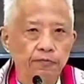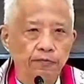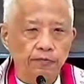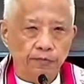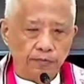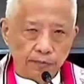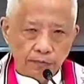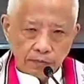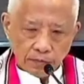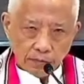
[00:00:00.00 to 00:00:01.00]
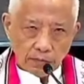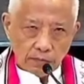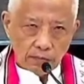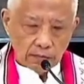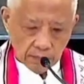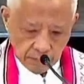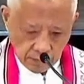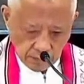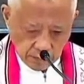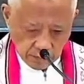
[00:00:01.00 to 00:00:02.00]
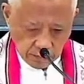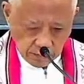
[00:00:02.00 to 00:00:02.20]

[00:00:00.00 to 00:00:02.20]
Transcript: (no one is talking)